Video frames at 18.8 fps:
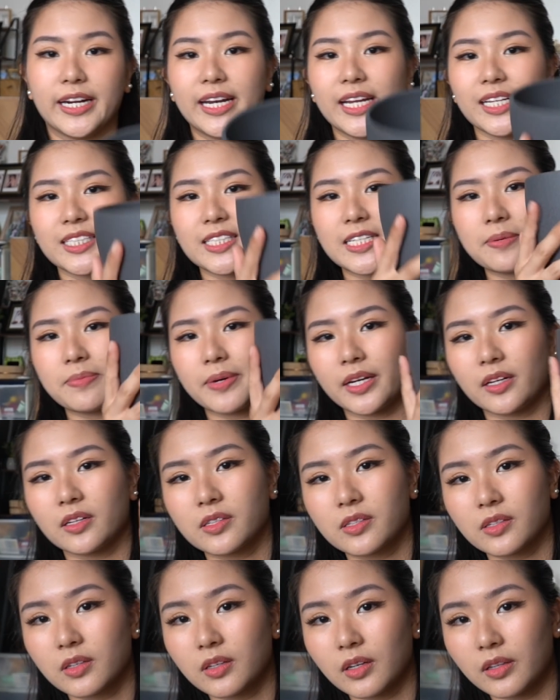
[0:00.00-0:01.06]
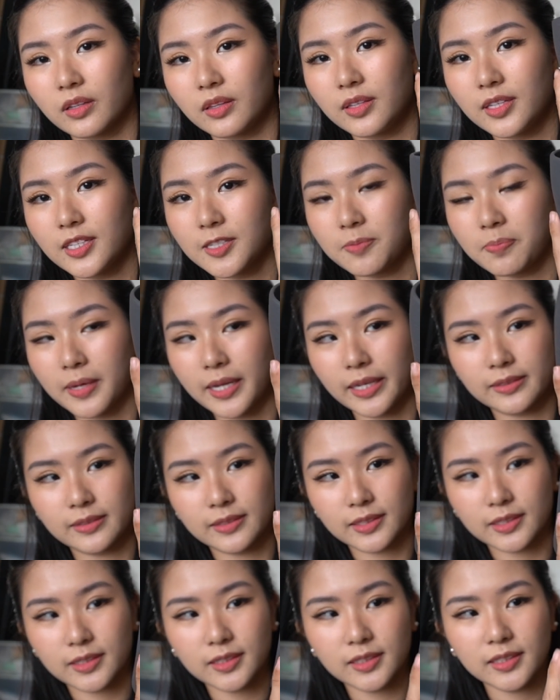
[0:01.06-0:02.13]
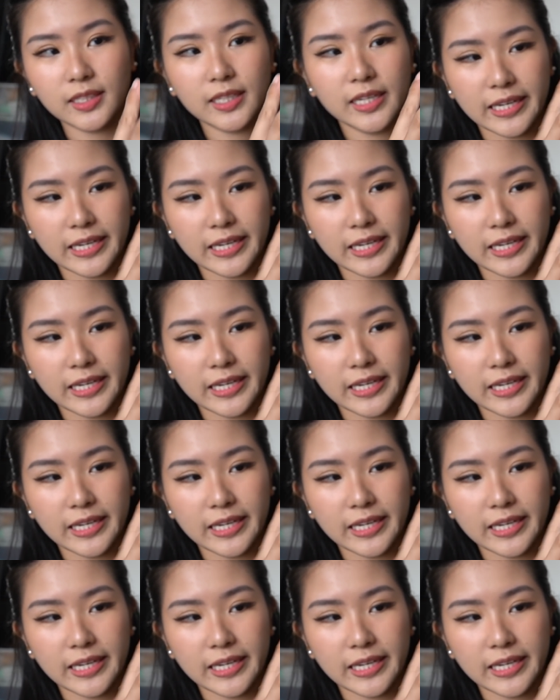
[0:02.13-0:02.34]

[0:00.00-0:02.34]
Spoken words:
next up I also got this planter.